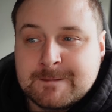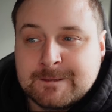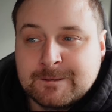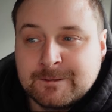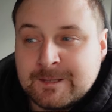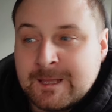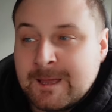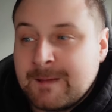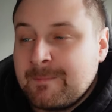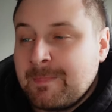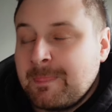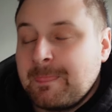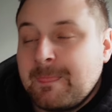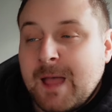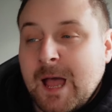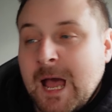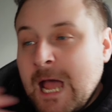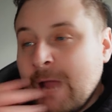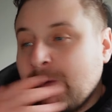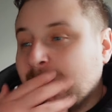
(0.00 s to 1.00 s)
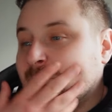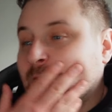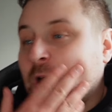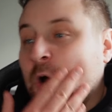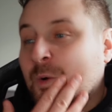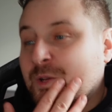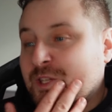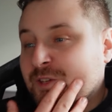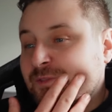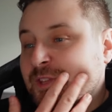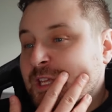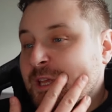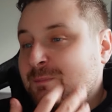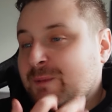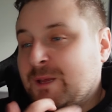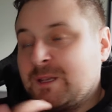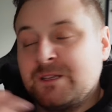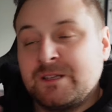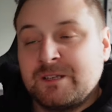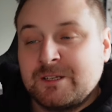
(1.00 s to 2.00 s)
yeah, I was always of the
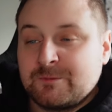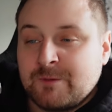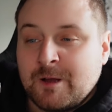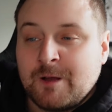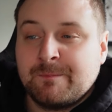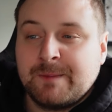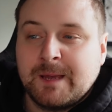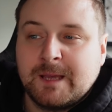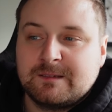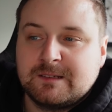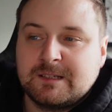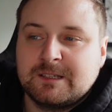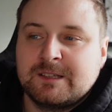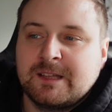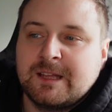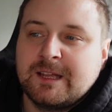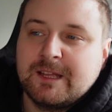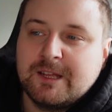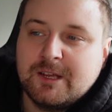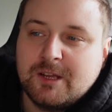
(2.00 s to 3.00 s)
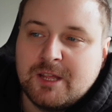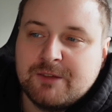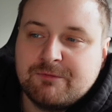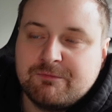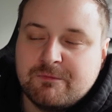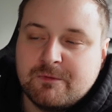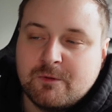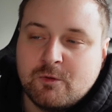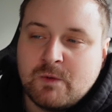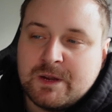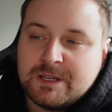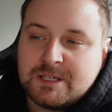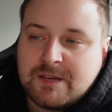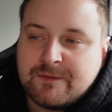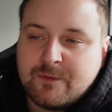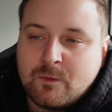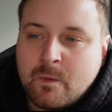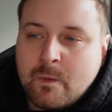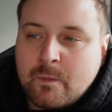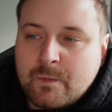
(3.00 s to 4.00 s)
opinion as well, basically, that if
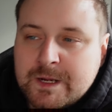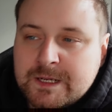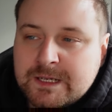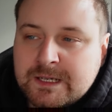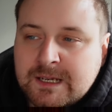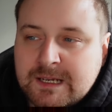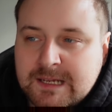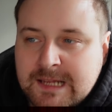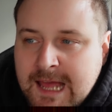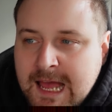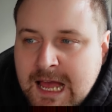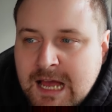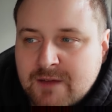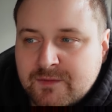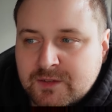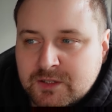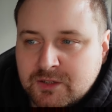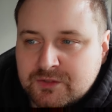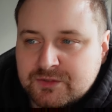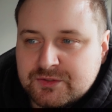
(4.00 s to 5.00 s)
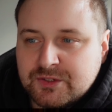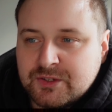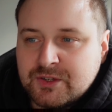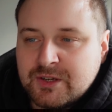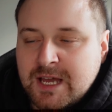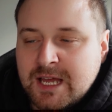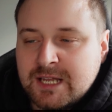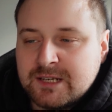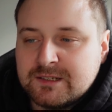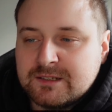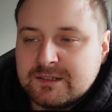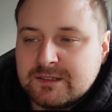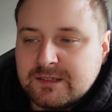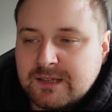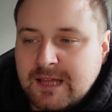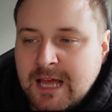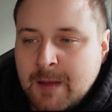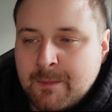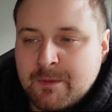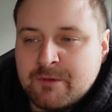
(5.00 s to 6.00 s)
whichever one we didn't get out of Alonso and
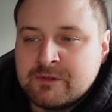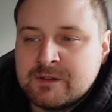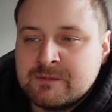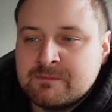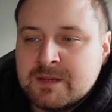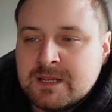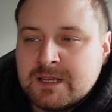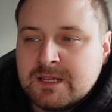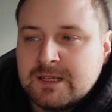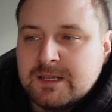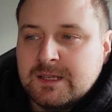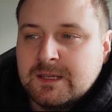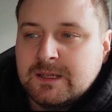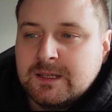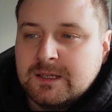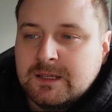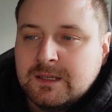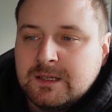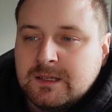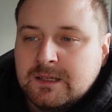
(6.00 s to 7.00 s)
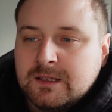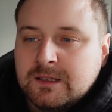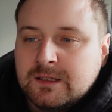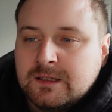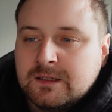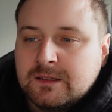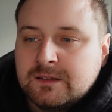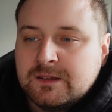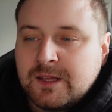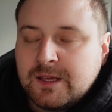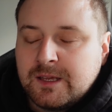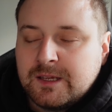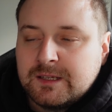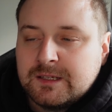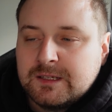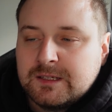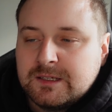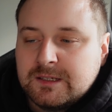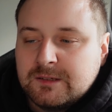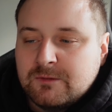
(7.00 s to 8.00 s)
Amorim, that
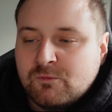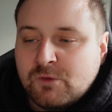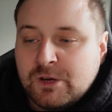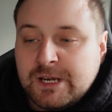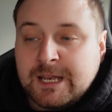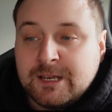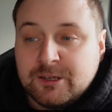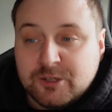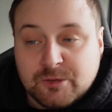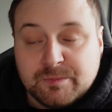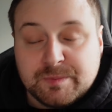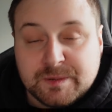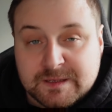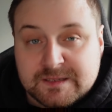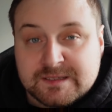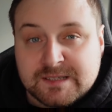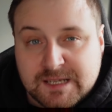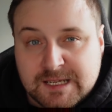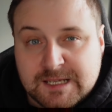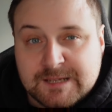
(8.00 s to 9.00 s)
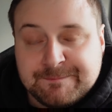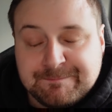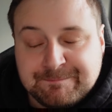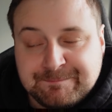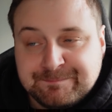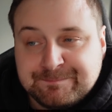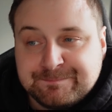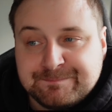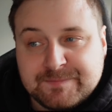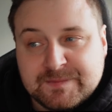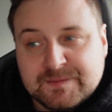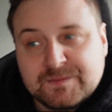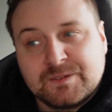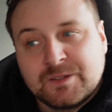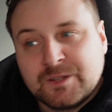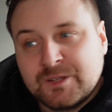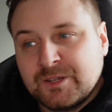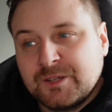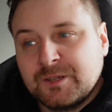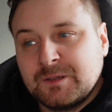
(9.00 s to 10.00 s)
would end up at City.
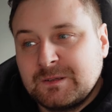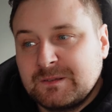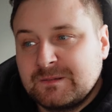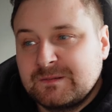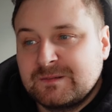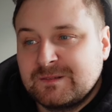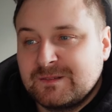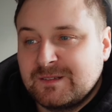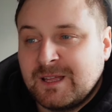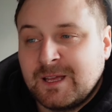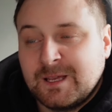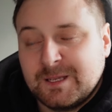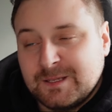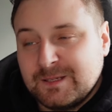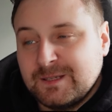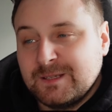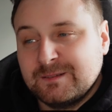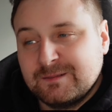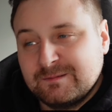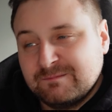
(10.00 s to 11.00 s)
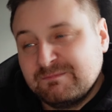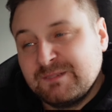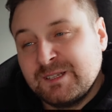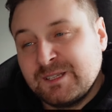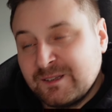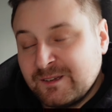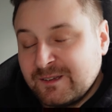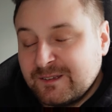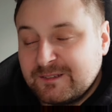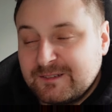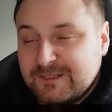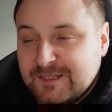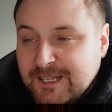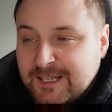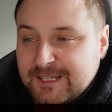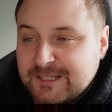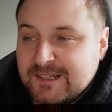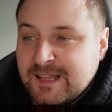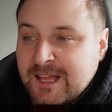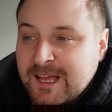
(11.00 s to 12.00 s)
So, that, you know,
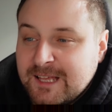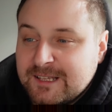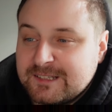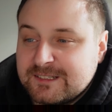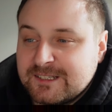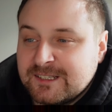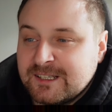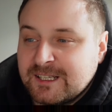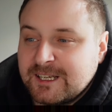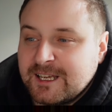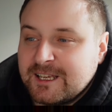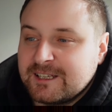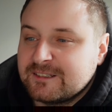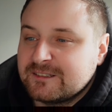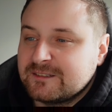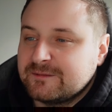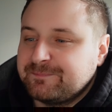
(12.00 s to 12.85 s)
it's there still, I guess.